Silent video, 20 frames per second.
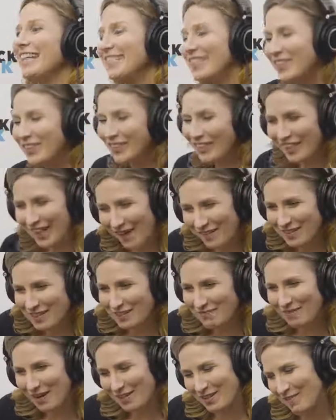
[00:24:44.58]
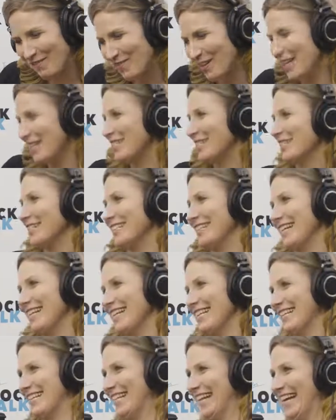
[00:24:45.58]
is I was about to finish your
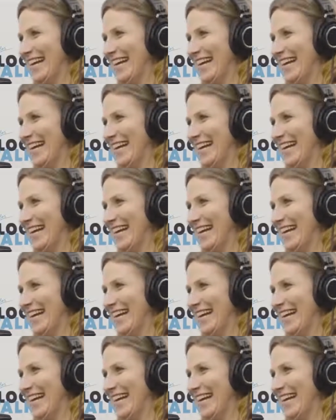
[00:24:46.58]
sentence.